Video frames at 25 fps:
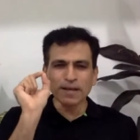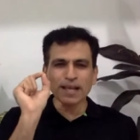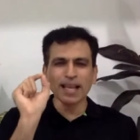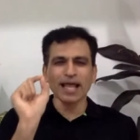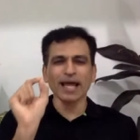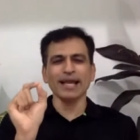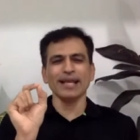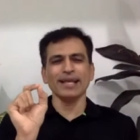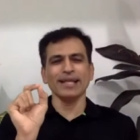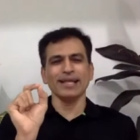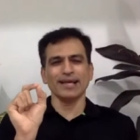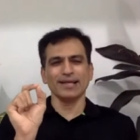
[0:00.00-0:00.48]

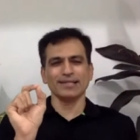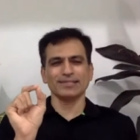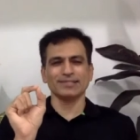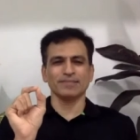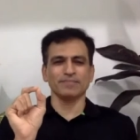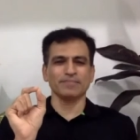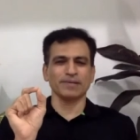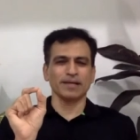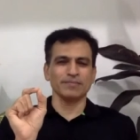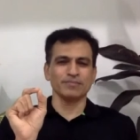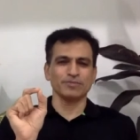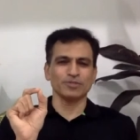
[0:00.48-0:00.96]
ideas
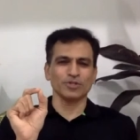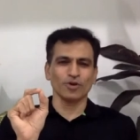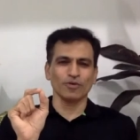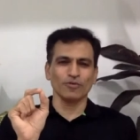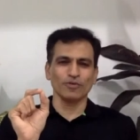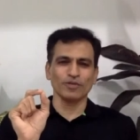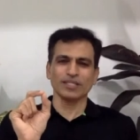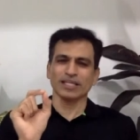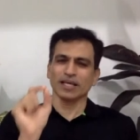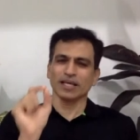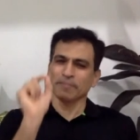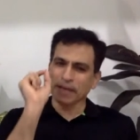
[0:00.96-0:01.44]
sometimes,
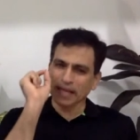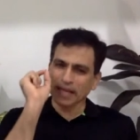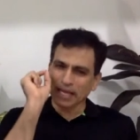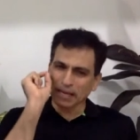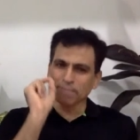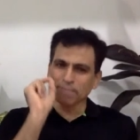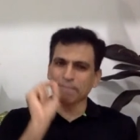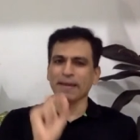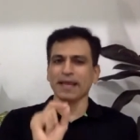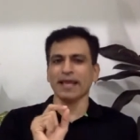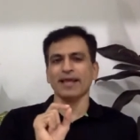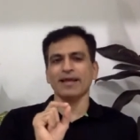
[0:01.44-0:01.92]
which can make
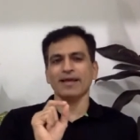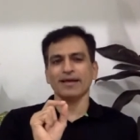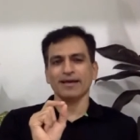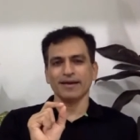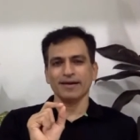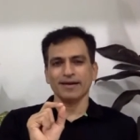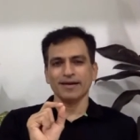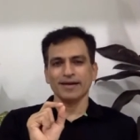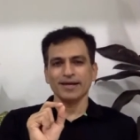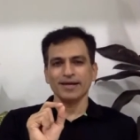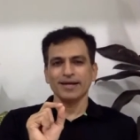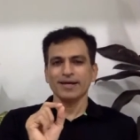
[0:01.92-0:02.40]
it big.
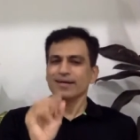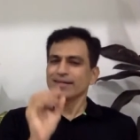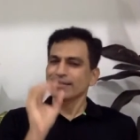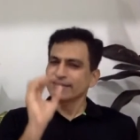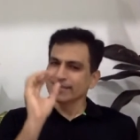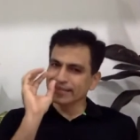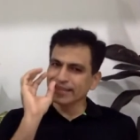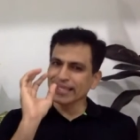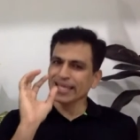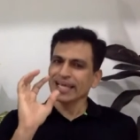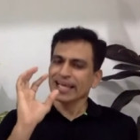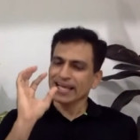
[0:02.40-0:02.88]

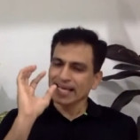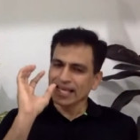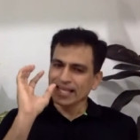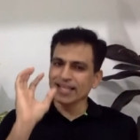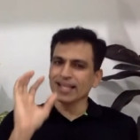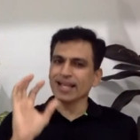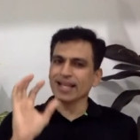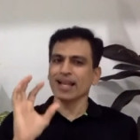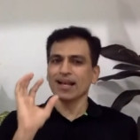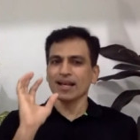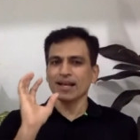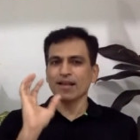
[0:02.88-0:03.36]
Think a
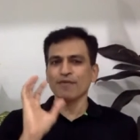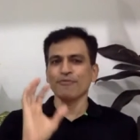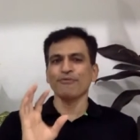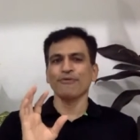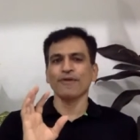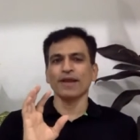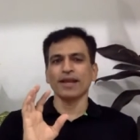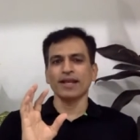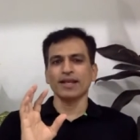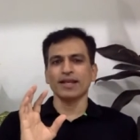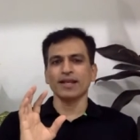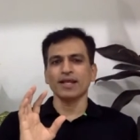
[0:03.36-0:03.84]
little
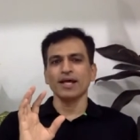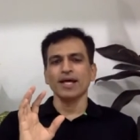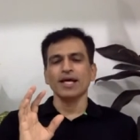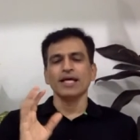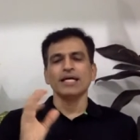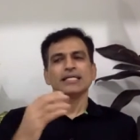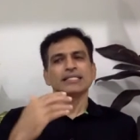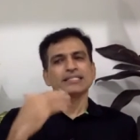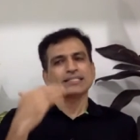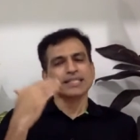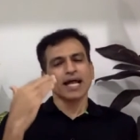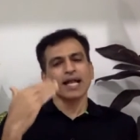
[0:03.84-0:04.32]
different.
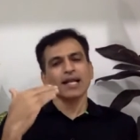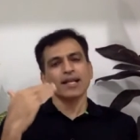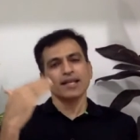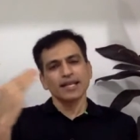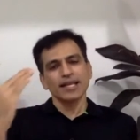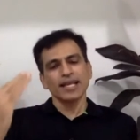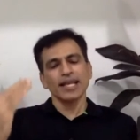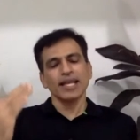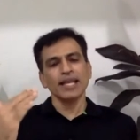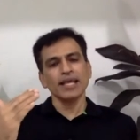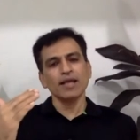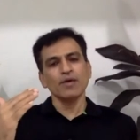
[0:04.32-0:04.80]
Start
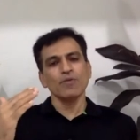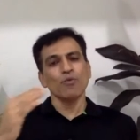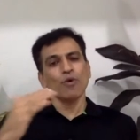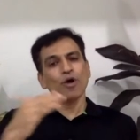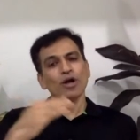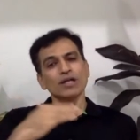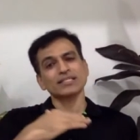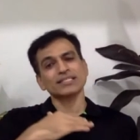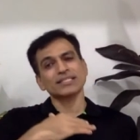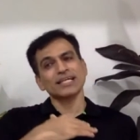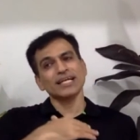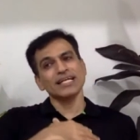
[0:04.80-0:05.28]
reading
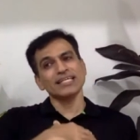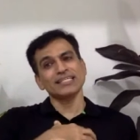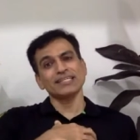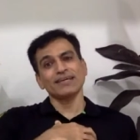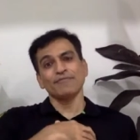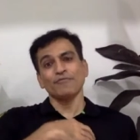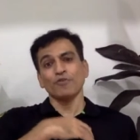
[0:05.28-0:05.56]
what studies have